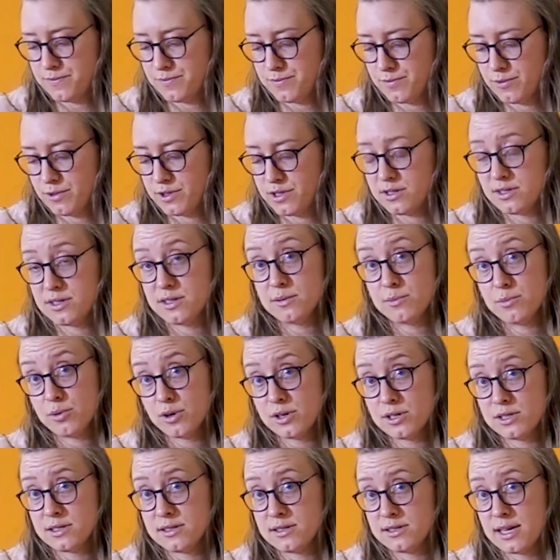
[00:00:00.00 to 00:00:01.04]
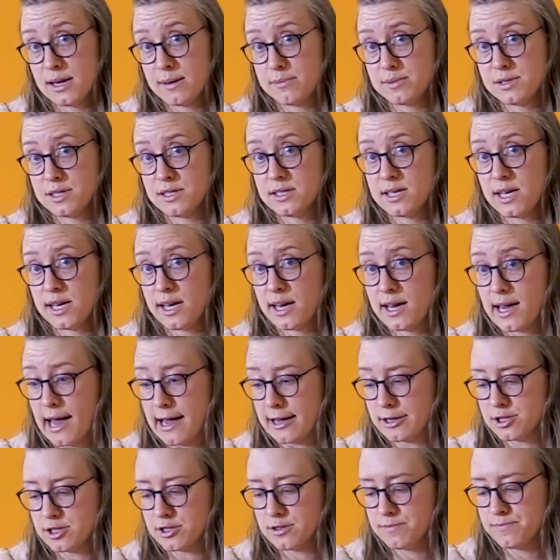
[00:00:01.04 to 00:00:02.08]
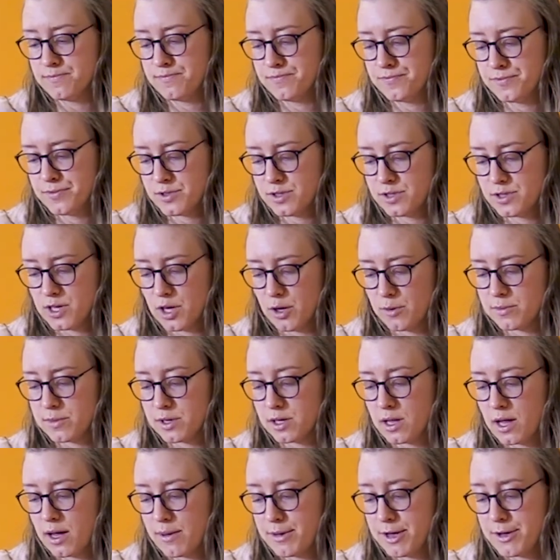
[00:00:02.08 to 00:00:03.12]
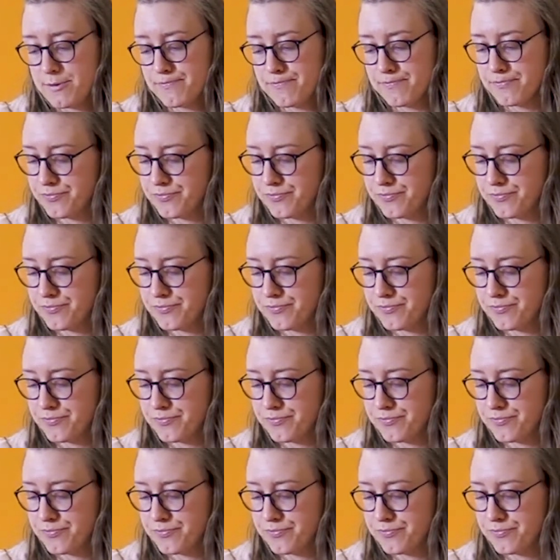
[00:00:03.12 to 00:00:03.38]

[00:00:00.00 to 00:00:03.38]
which is an important step to taking action to help the climate.